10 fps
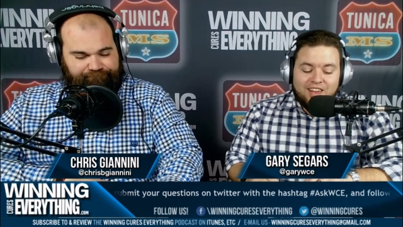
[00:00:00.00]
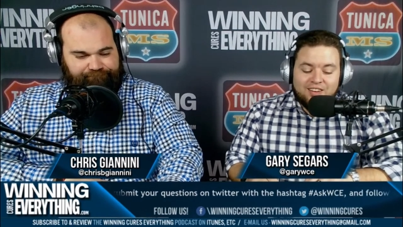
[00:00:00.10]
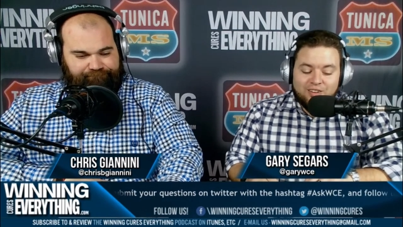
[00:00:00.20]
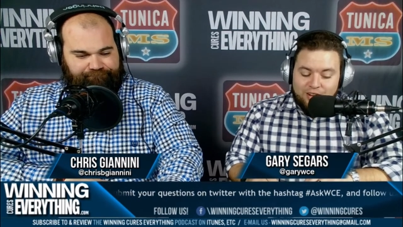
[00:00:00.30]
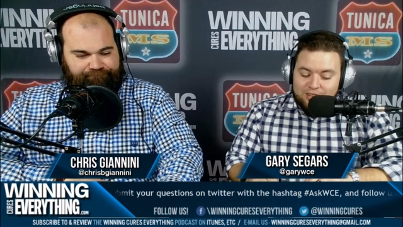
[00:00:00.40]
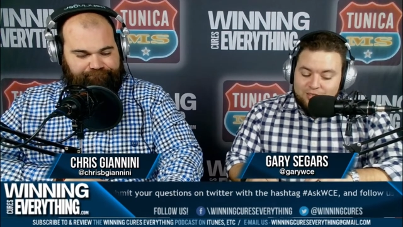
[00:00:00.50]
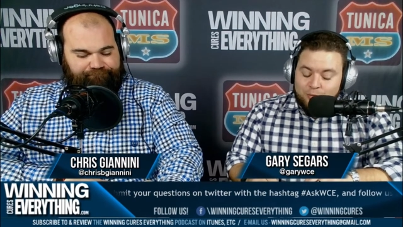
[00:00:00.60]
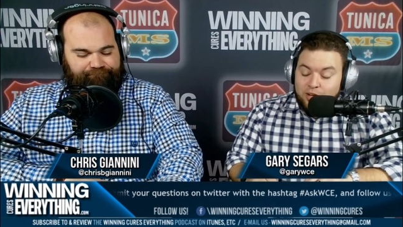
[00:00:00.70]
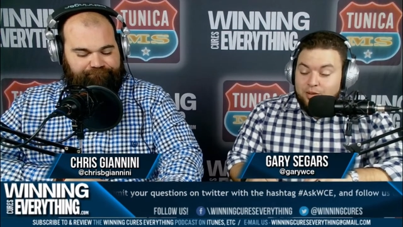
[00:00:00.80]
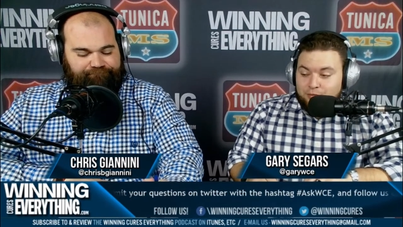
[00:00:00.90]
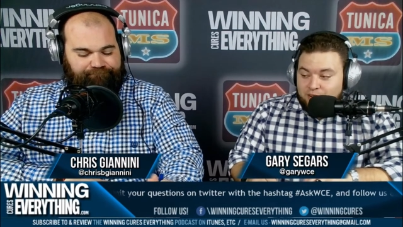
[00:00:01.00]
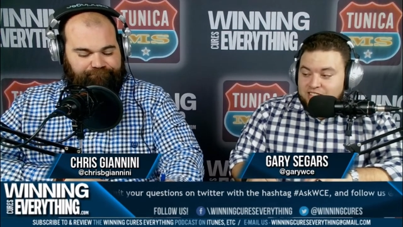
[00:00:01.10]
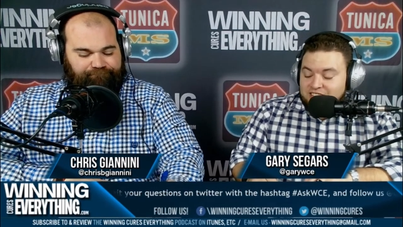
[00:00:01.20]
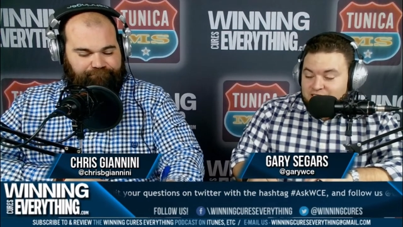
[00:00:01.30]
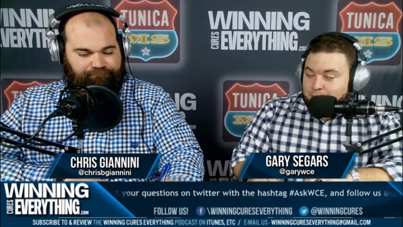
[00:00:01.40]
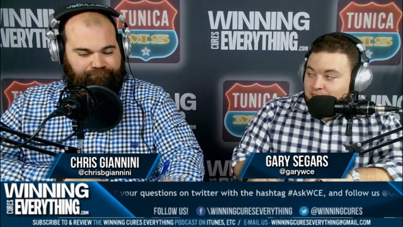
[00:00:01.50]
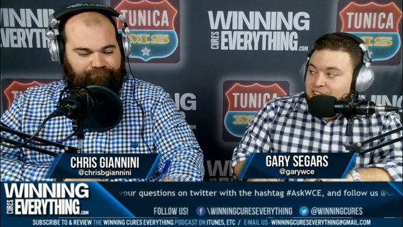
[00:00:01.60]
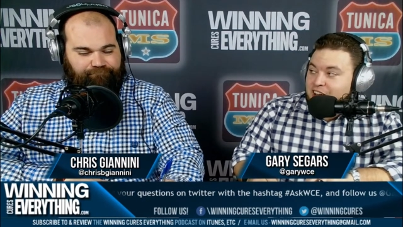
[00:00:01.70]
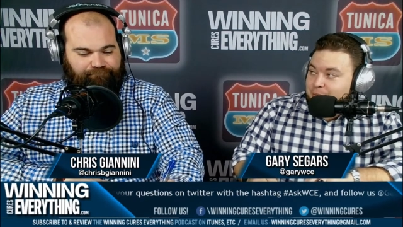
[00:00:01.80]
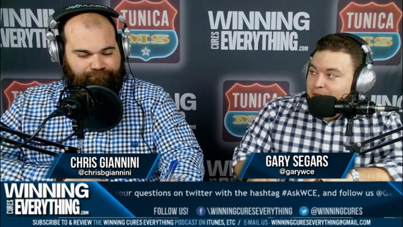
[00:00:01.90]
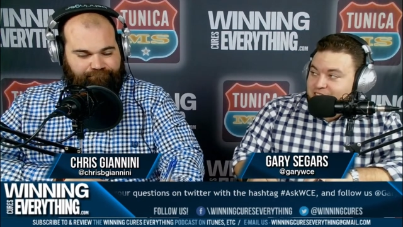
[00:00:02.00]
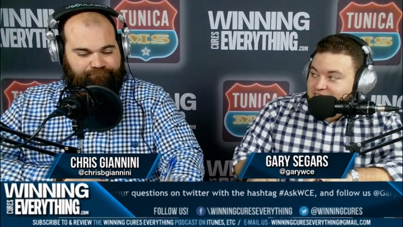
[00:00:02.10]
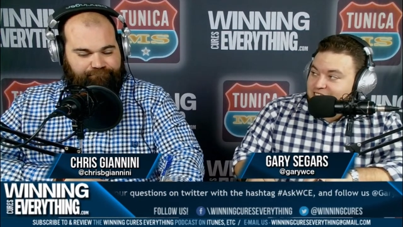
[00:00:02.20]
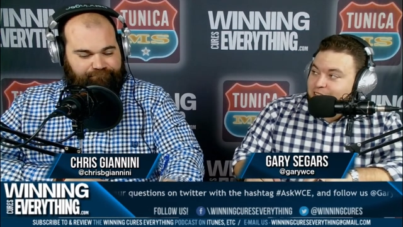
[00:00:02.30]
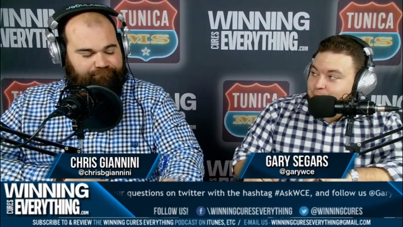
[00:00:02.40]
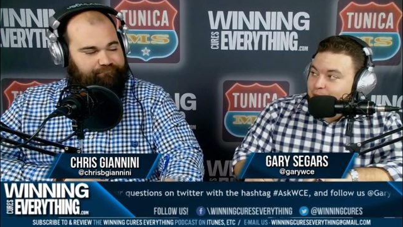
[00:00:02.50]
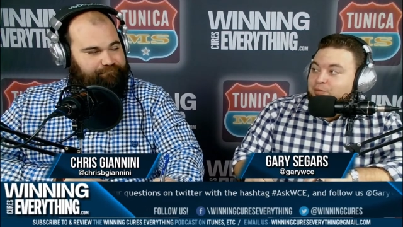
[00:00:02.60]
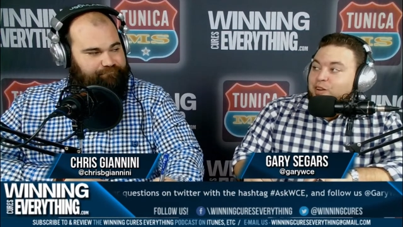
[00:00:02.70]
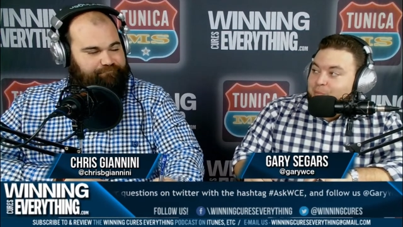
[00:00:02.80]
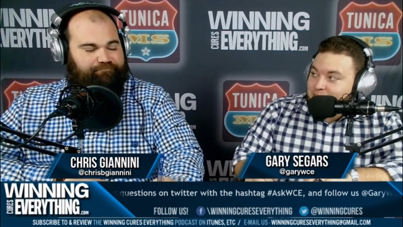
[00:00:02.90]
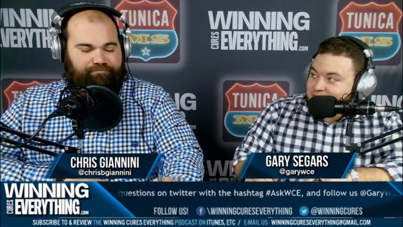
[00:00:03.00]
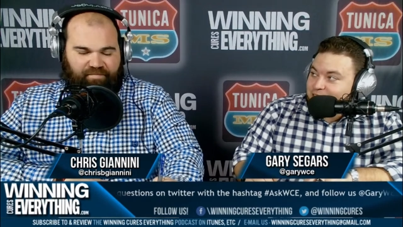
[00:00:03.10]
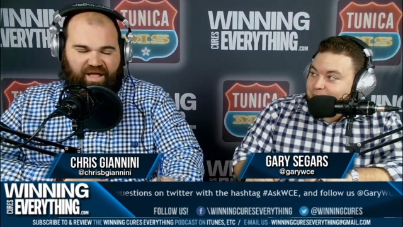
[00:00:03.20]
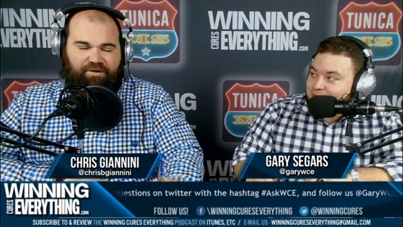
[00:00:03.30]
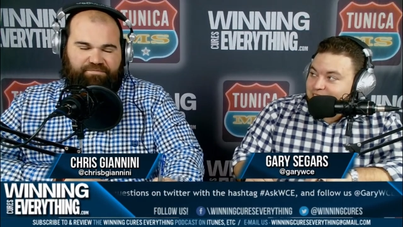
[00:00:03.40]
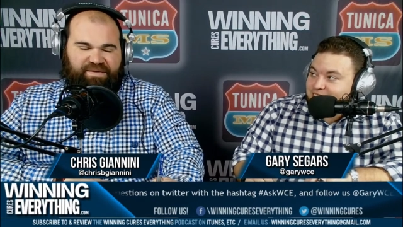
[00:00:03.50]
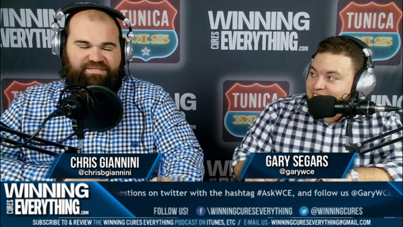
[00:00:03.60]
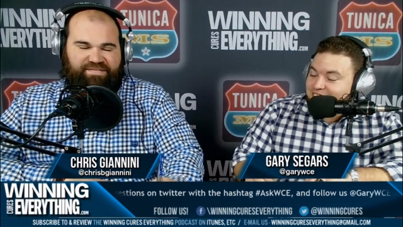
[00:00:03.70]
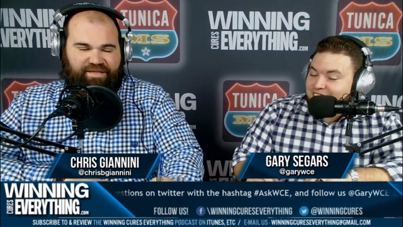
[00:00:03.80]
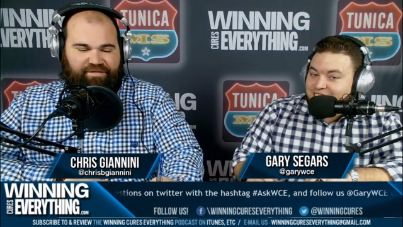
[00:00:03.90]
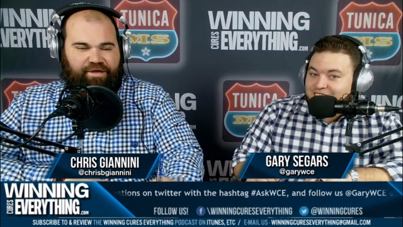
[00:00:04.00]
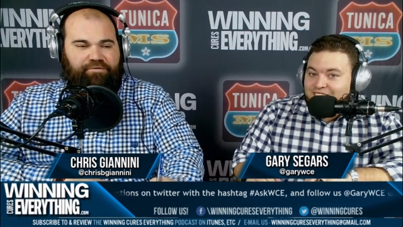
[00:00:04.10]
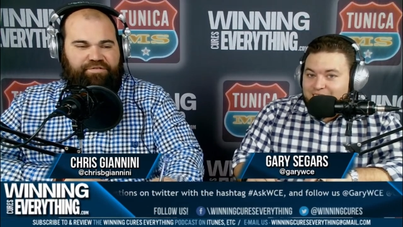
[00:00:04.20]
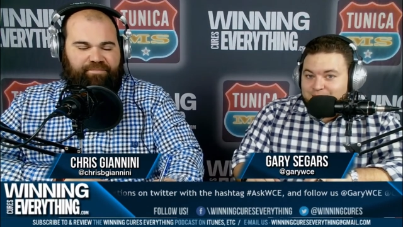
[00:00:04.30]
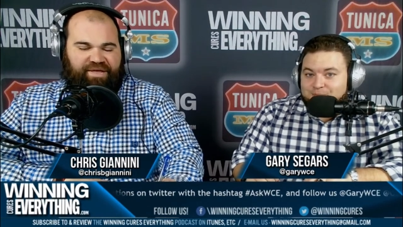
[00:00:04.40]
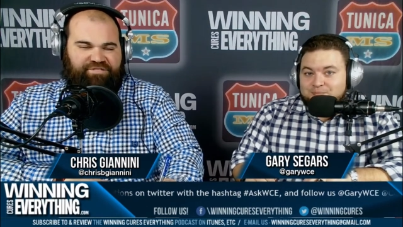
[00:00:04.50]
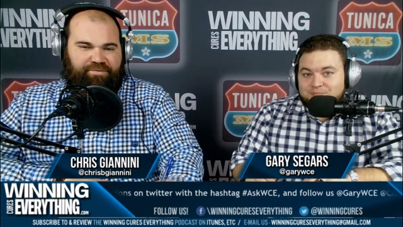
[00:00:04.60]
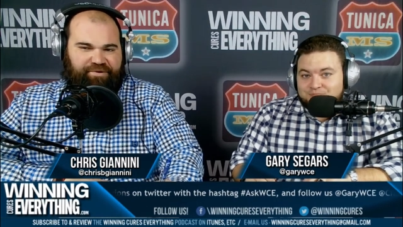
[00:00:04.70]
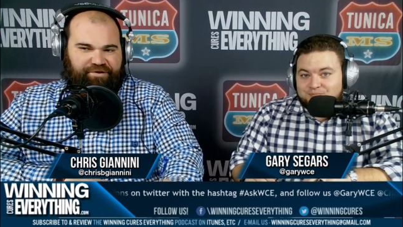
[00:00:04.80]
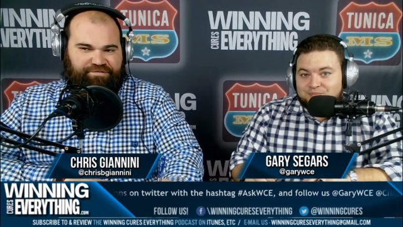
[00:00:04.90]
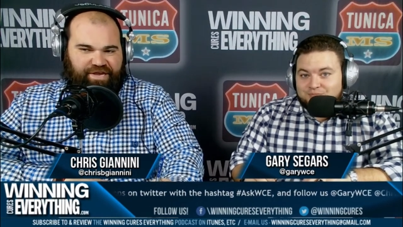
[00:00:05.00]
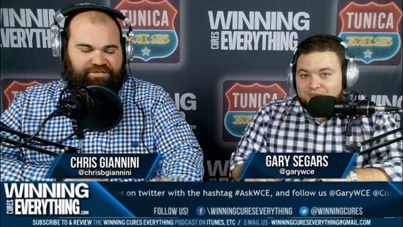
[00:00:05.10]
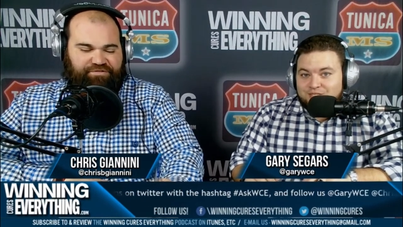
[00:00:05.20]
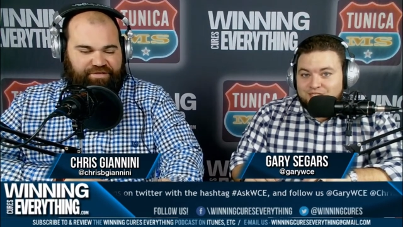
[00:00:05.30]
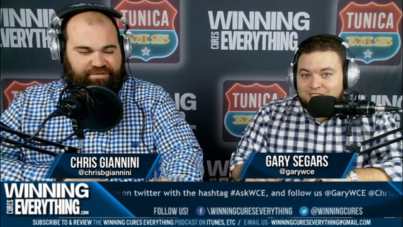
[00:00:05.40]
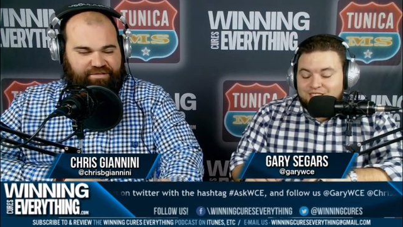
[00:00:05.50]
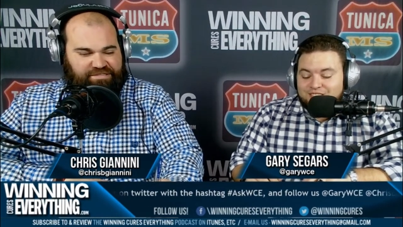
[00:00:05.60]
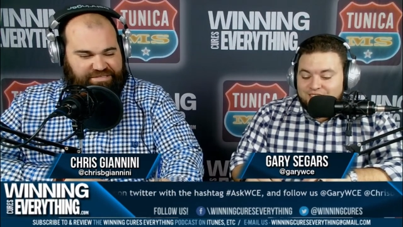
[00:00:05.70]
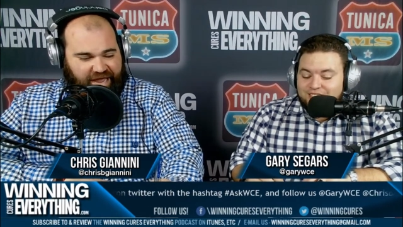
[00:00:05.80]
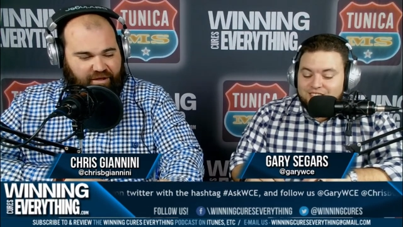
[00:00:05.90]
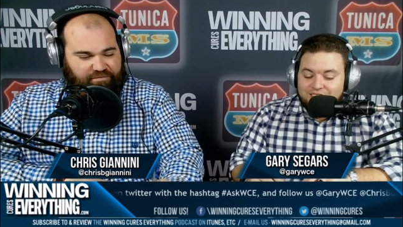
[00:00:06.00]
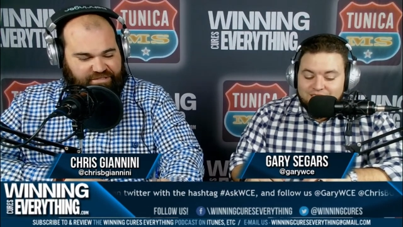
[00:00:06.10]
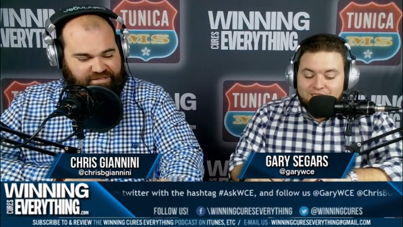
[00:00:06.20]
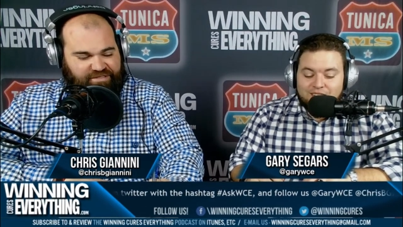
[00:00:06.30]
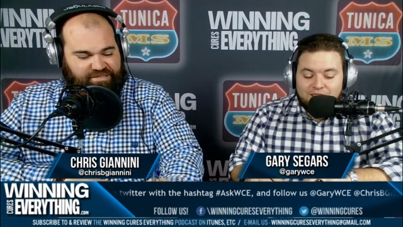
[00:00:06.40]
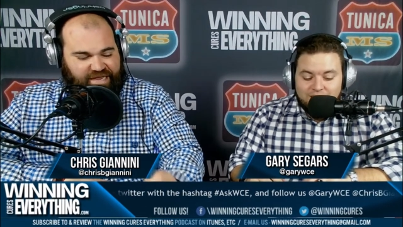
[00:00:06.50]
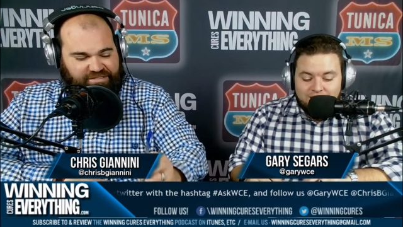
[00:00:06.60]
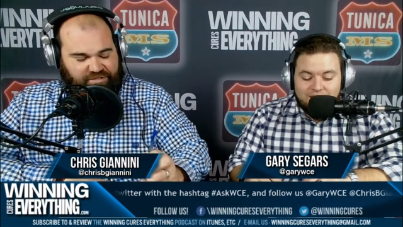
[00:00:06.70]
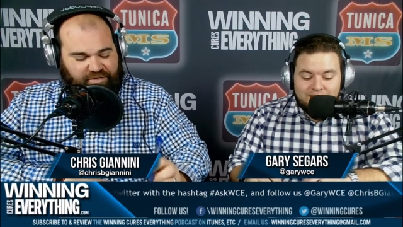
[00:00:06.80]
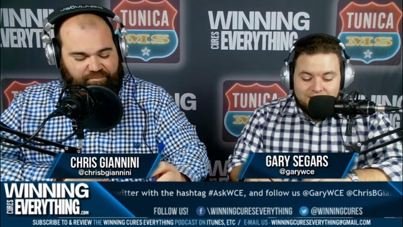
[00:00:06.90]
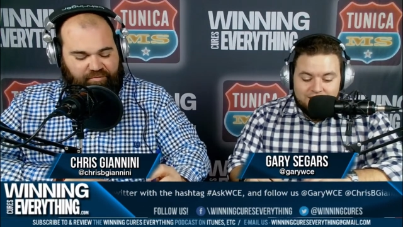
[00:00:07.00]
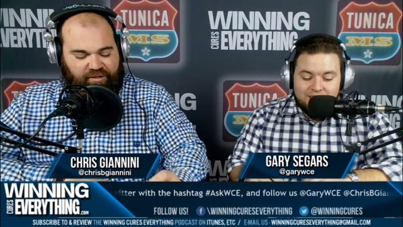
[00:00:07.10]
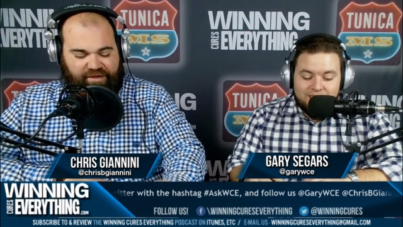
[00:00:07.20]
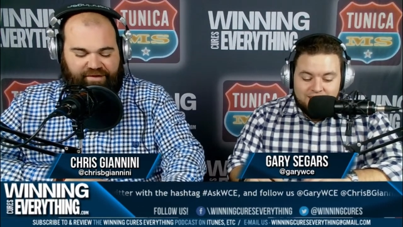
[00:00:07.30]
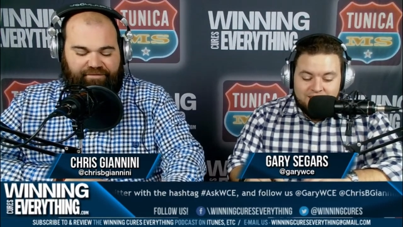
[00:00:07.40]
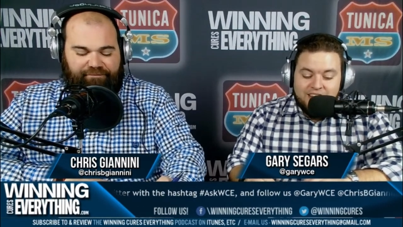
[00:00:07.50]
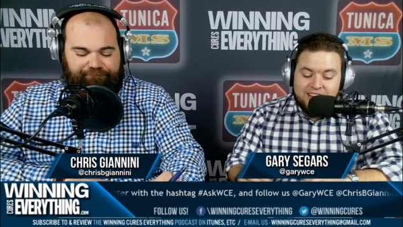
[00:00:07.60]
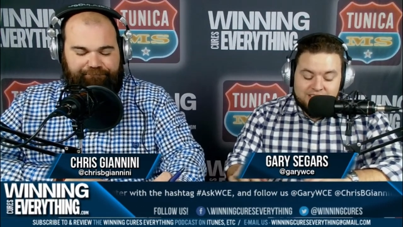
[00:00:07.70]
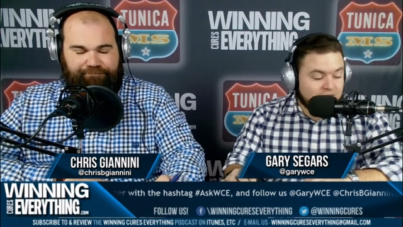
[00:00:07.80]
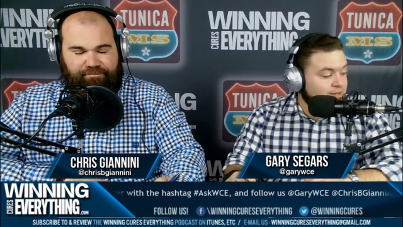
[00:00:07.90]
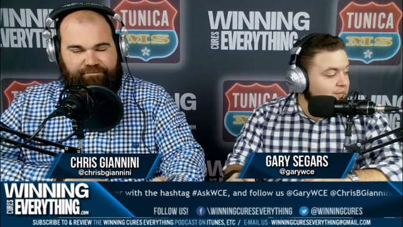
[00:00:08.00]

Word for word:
Speaker 1: Look, Willie Fritz against Billy Napier is actually a pretty fun matchup.
Speaker 2: I was about to say the coaching like, matchup here is actually the styles that these guys are going to play. Yes